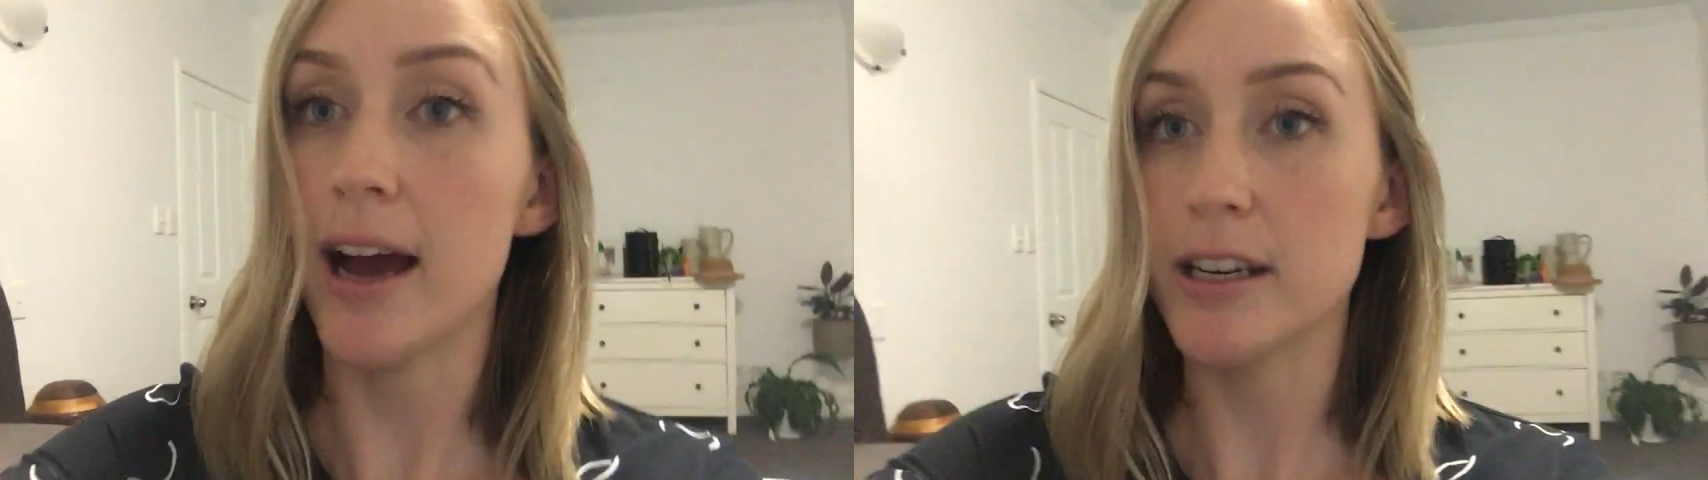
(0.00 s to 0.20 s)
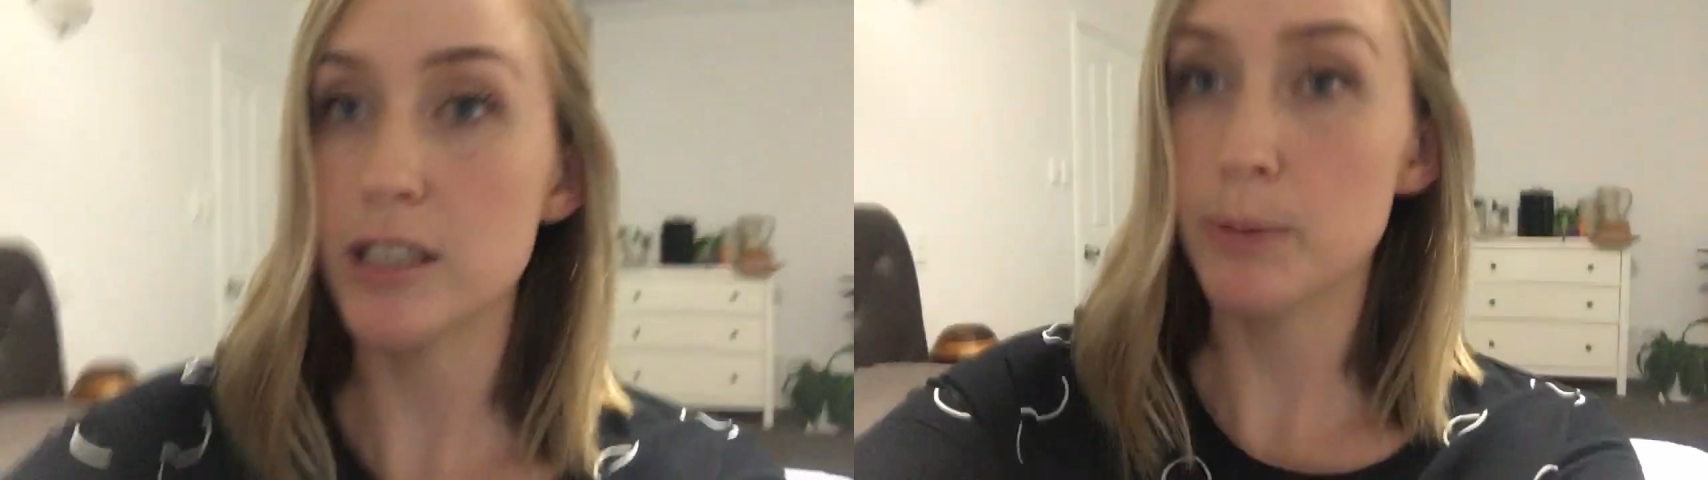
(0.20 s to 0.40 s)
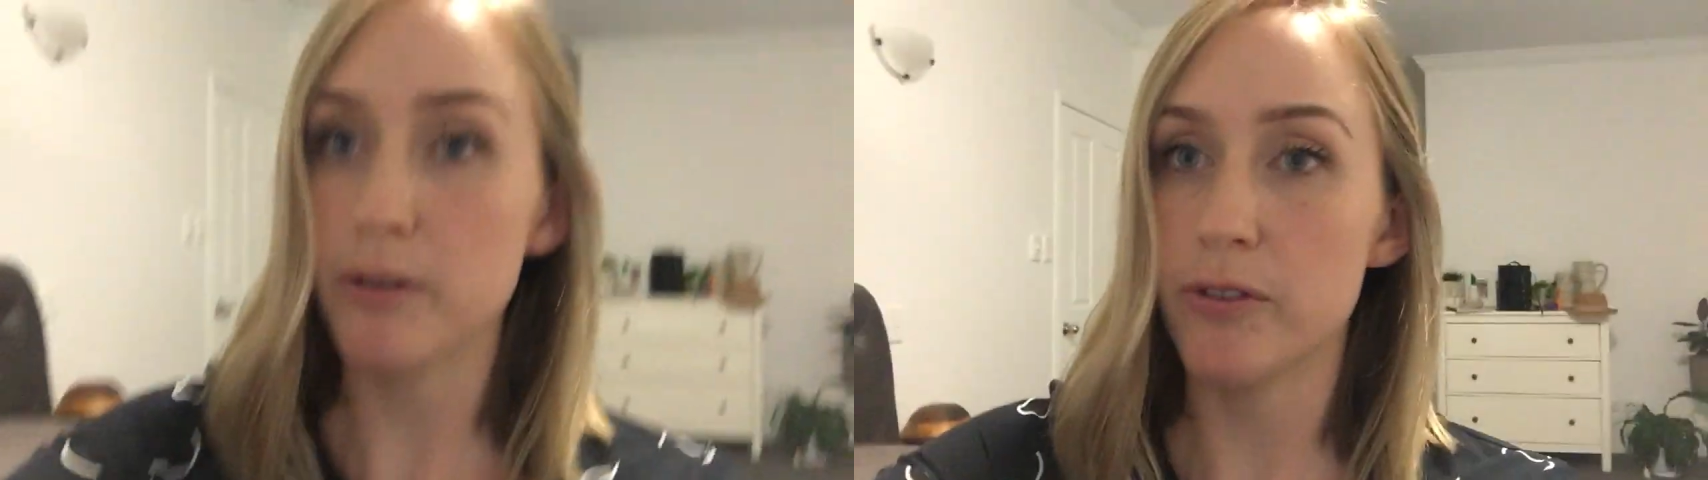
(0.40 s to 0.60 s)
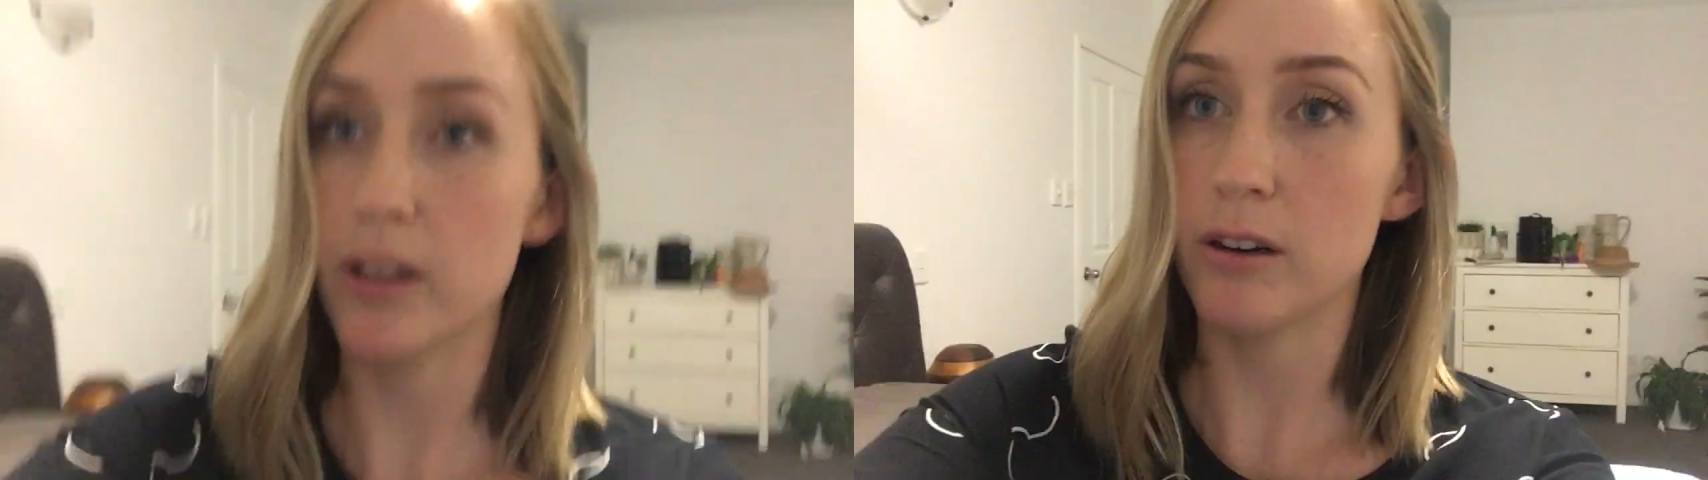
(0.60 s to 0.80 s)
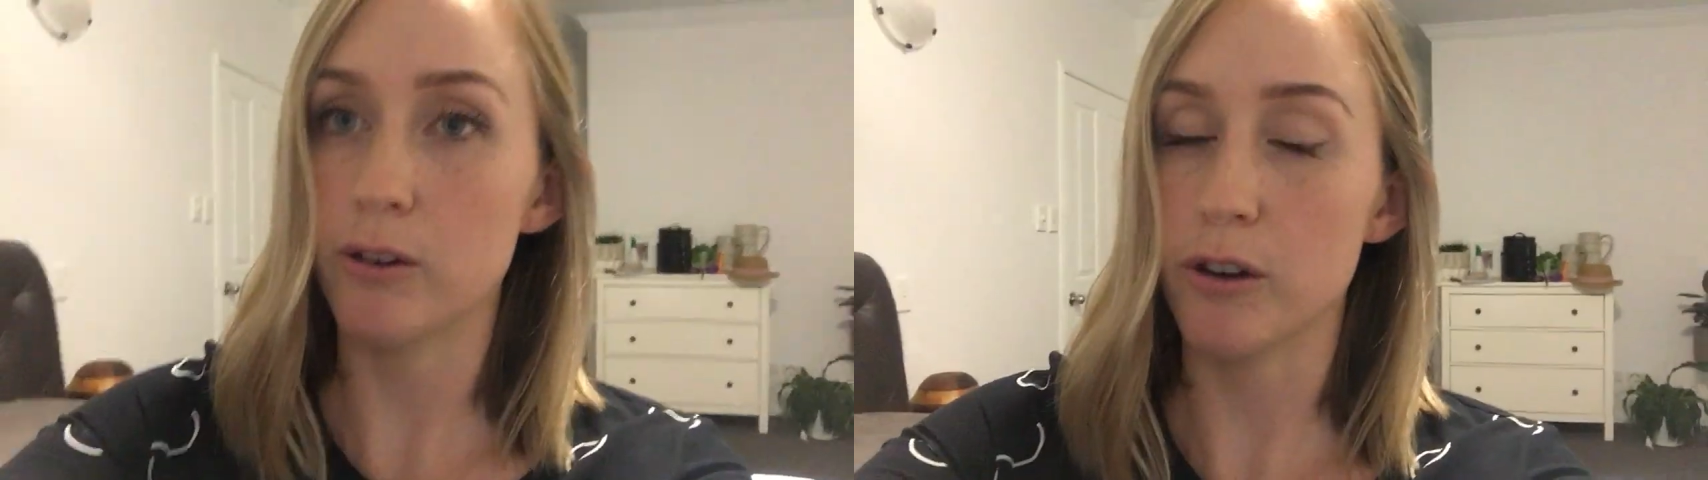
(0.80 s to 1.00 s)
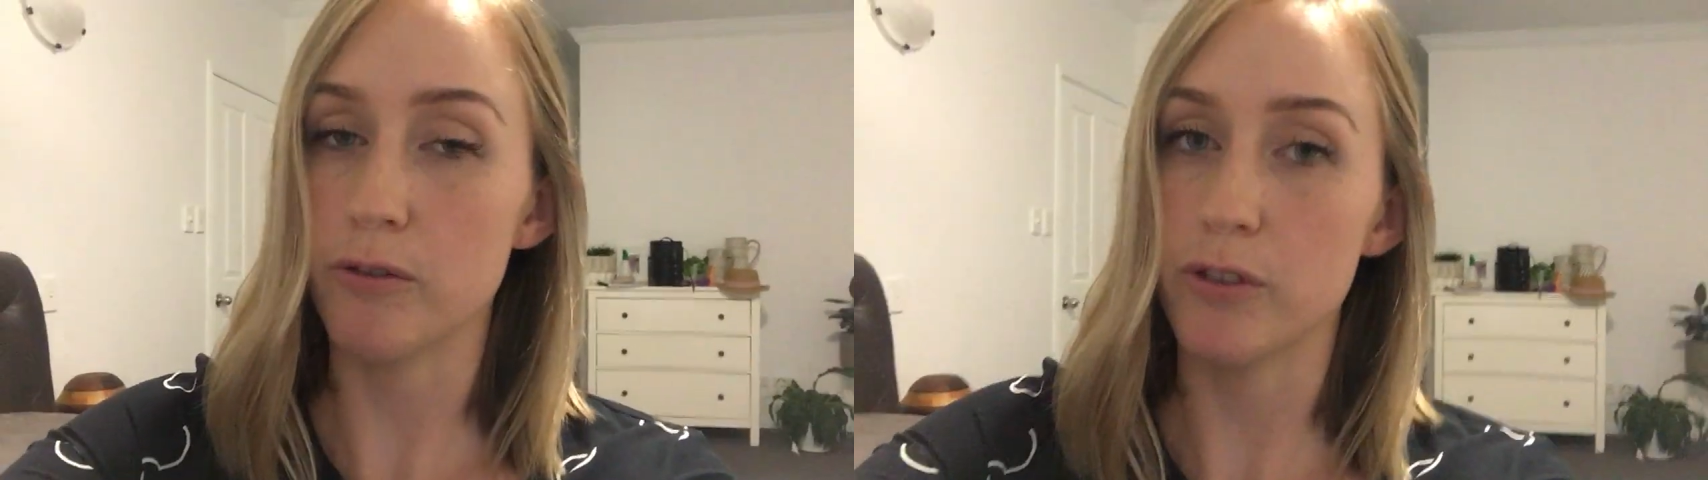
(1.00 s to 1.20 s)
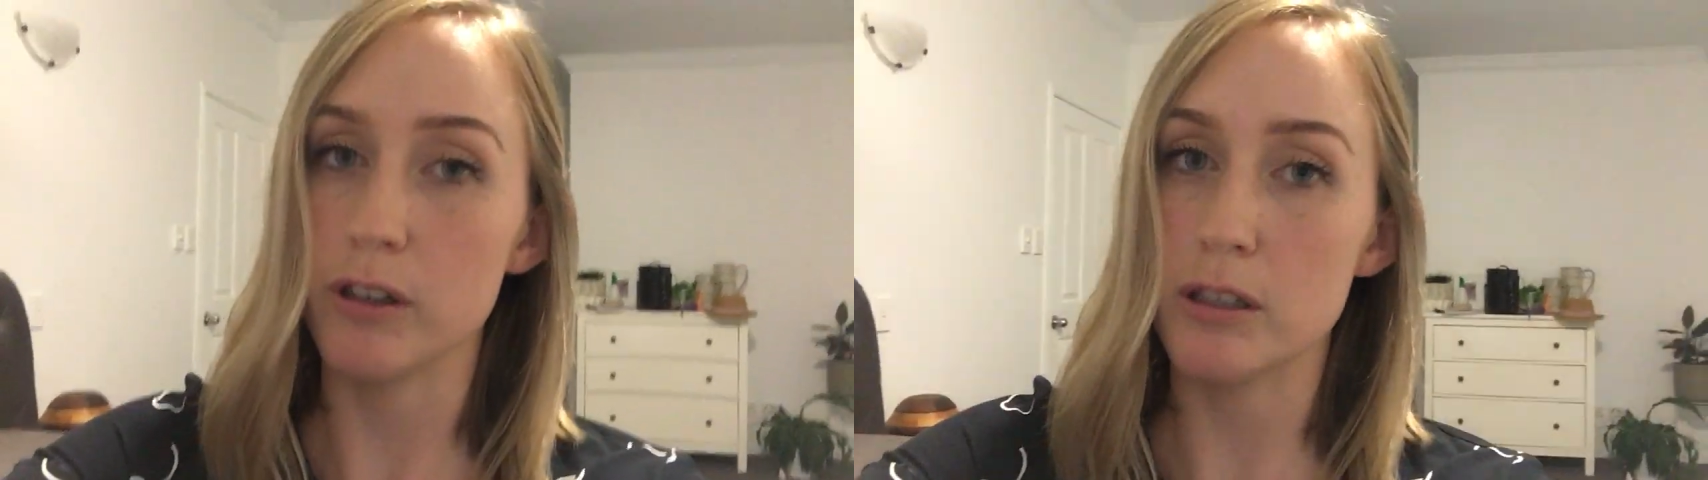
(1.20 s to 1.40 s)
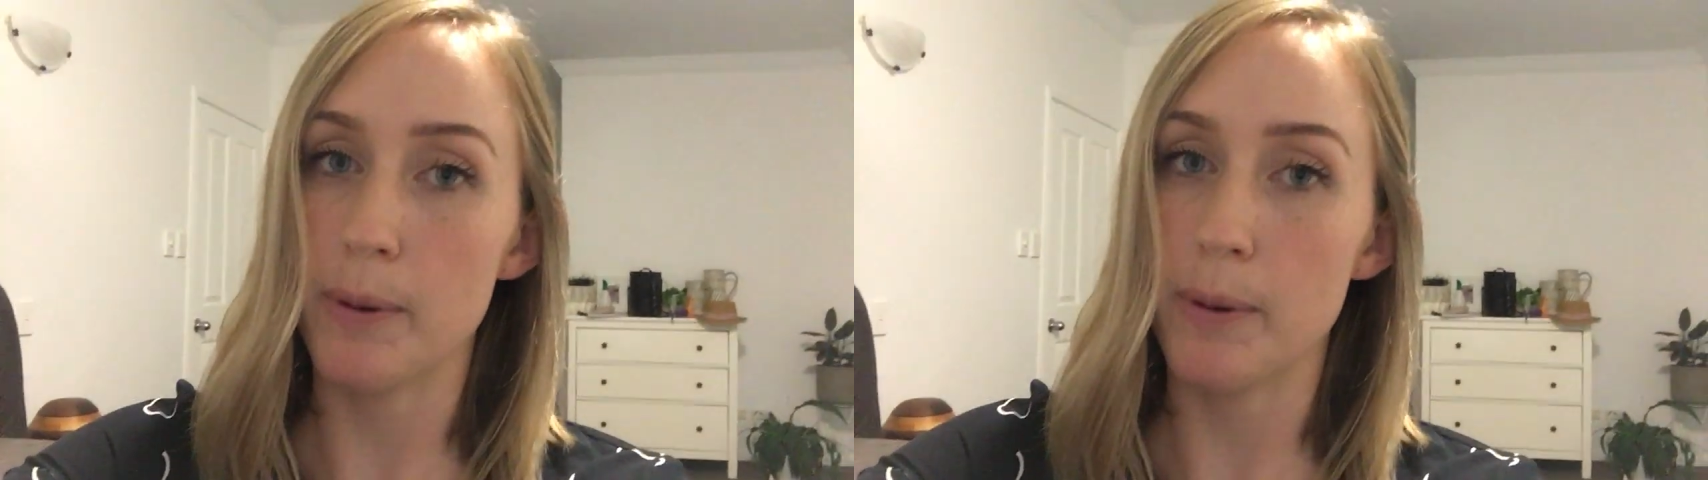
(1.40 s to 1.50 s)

I'd just been feeling all confused